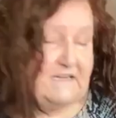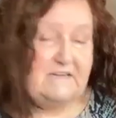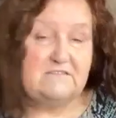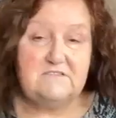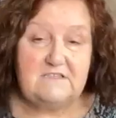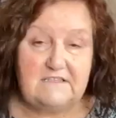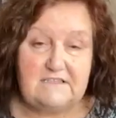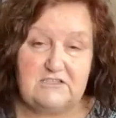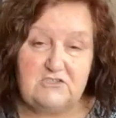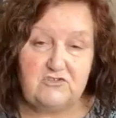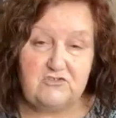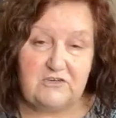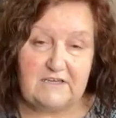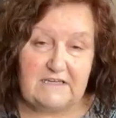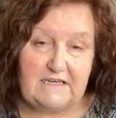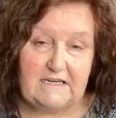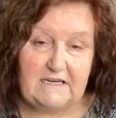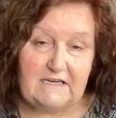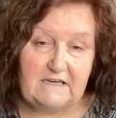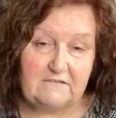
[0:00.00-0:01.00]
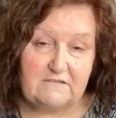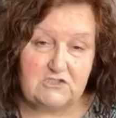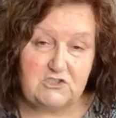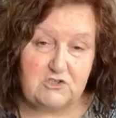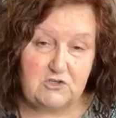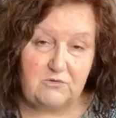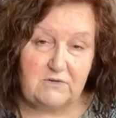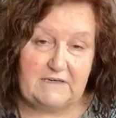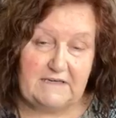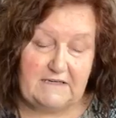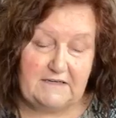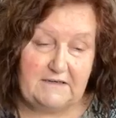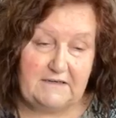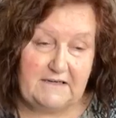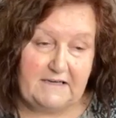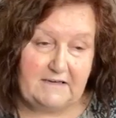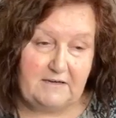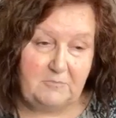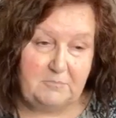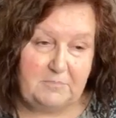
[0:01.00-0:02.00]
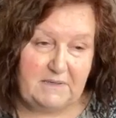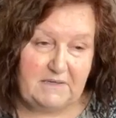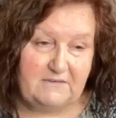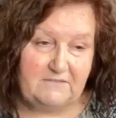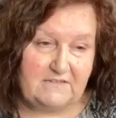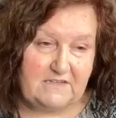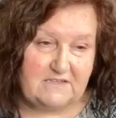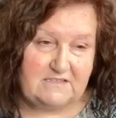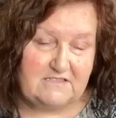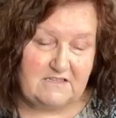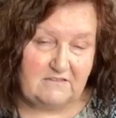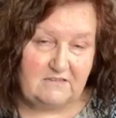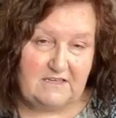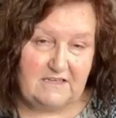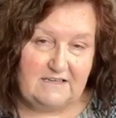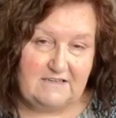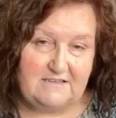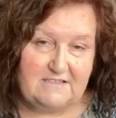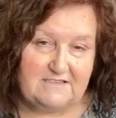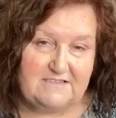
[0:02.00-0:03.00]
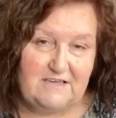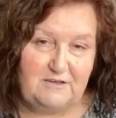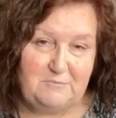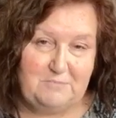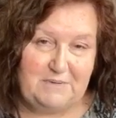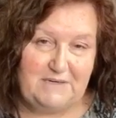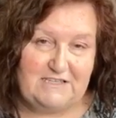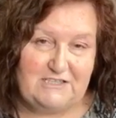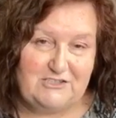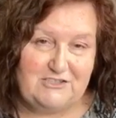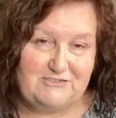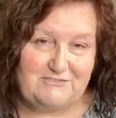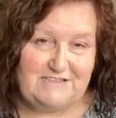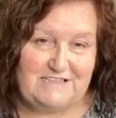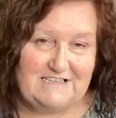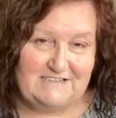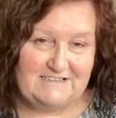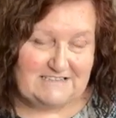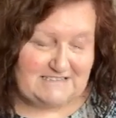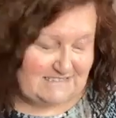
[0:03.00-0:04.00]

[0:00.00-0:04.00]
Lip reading: Sounds like he's drinking out the toilet now, but that's okay. There's no bleach or